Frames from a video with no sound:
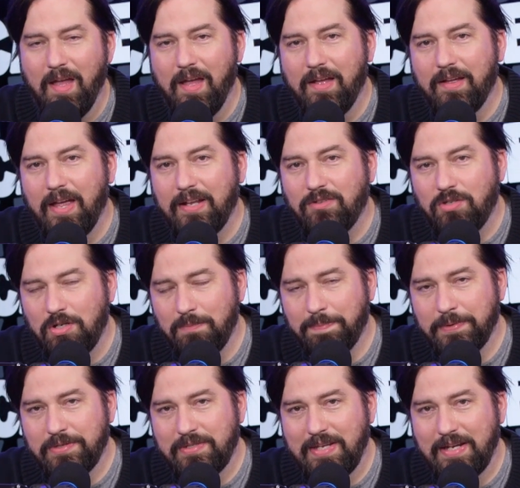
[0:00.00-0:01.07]
A
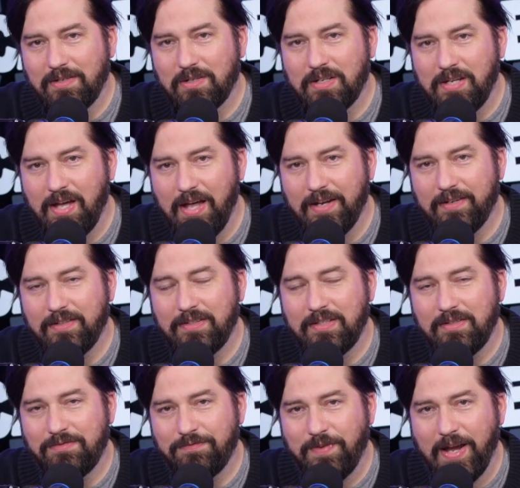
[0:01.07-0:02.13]
2% cut in
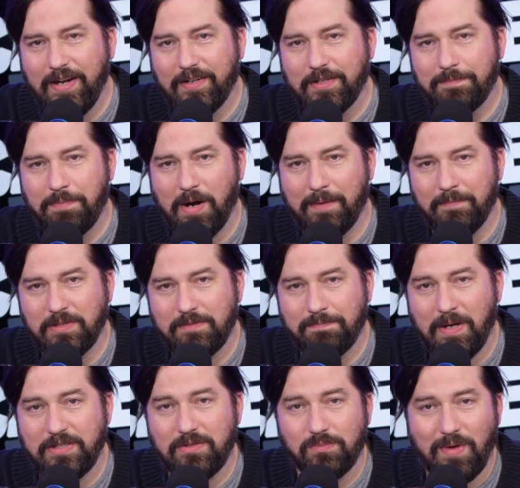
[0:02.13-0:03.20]
the fire department's
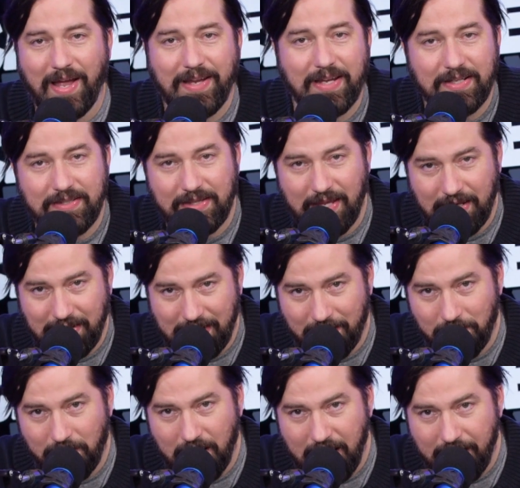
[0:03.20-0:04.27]
budget. Why? Because they
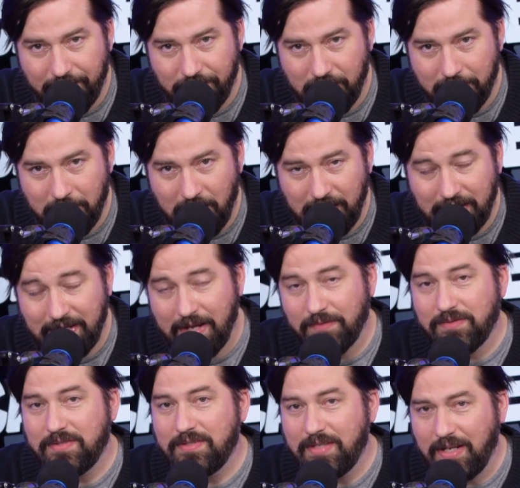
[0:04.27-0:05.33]
don't have the money. Now,
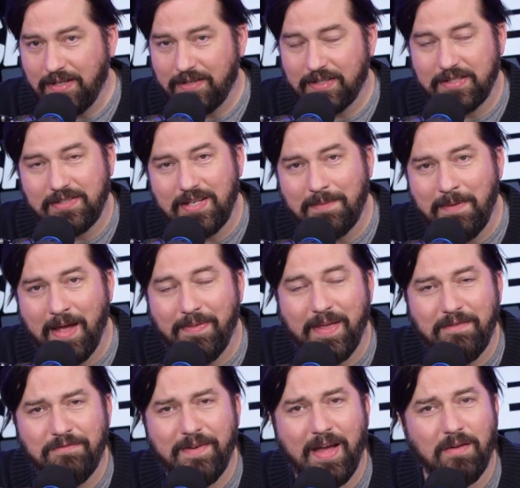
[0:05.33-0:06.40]
suddenly, somehow
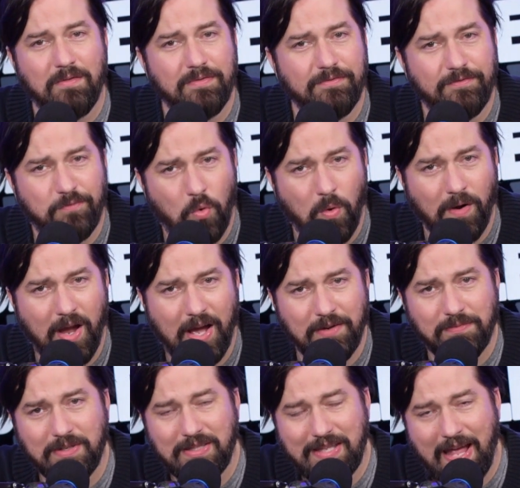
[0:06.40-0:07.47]
they found
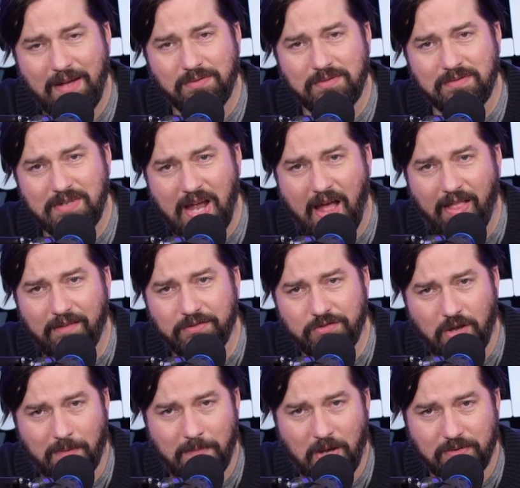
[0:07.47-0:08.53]
$400,000
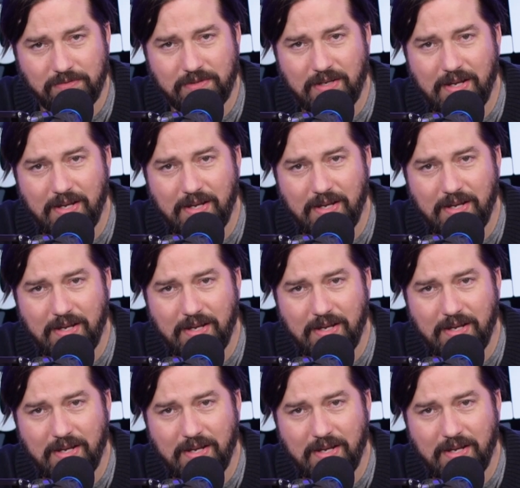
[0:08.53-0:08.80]
almost